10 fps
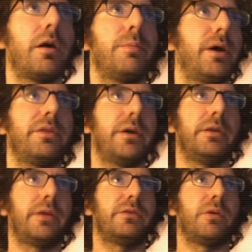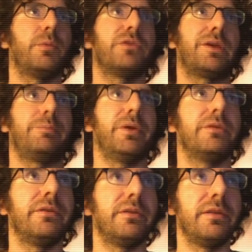Python, that's almost like built
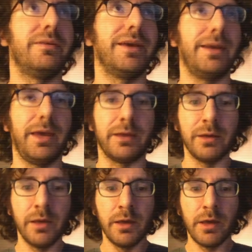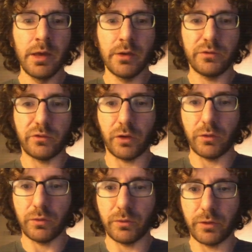into the DNA.
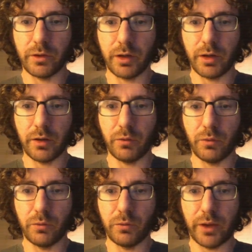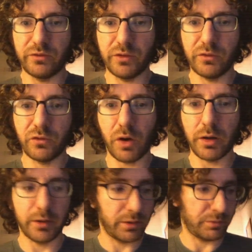So I see
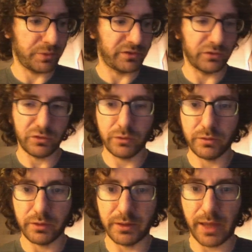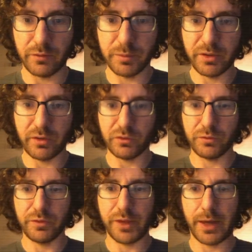strong potential and gathering potential
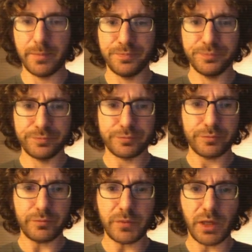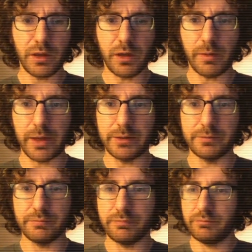for that. I
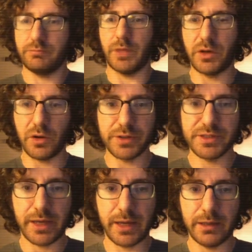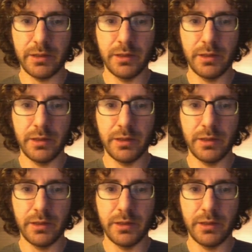encourage that.